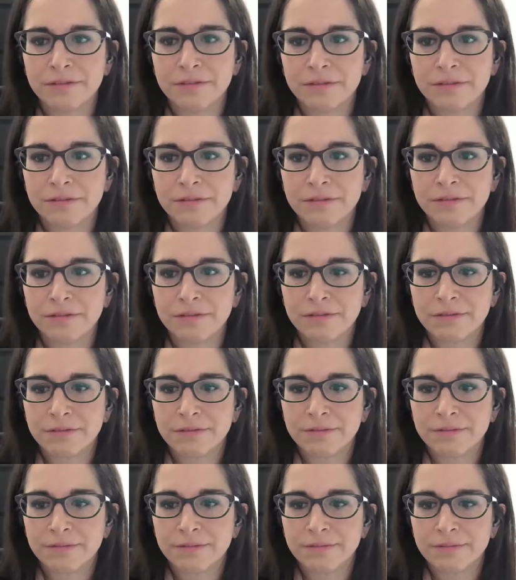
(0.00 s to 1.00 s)

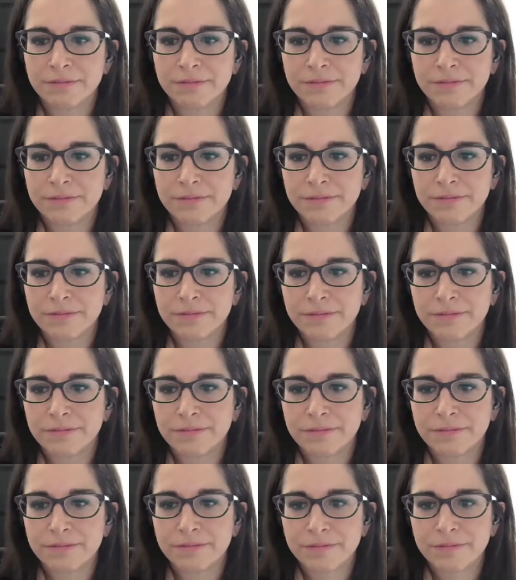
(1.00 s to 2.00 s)

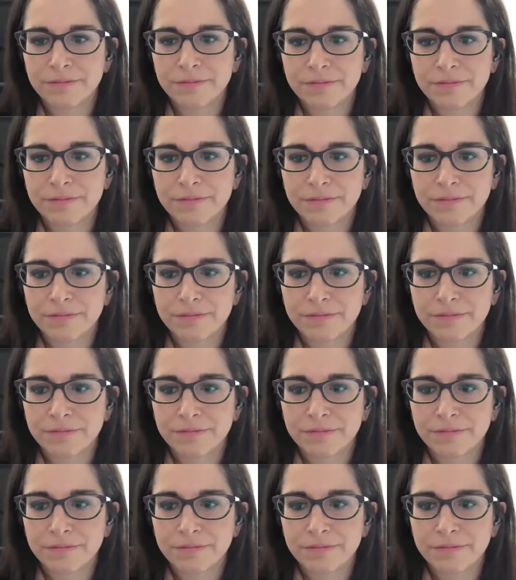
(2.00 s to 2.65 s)
Nobody speaks.